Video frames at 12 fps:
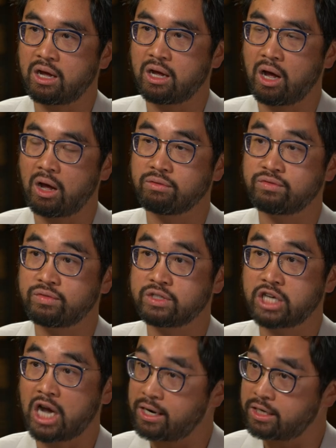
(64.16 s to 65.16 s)
of
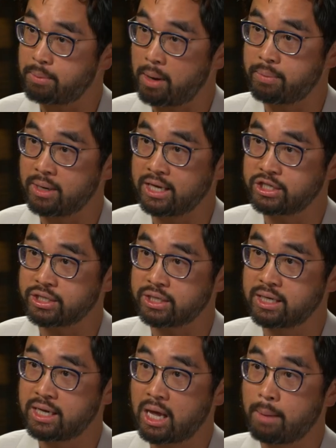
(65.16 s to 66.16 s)
China's population,
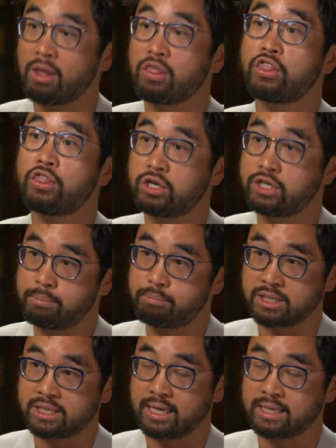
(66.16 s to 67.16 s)
but
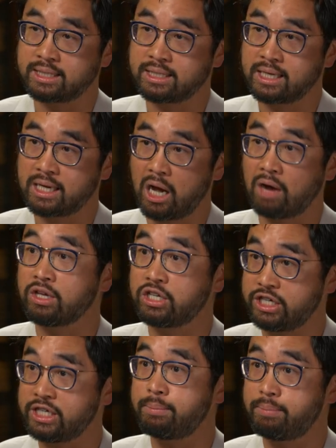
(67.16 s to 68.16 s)
13% of the
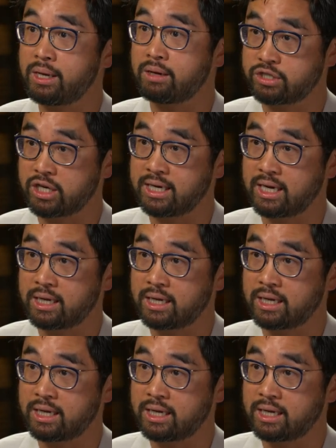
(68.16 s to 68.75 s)
GDP of China.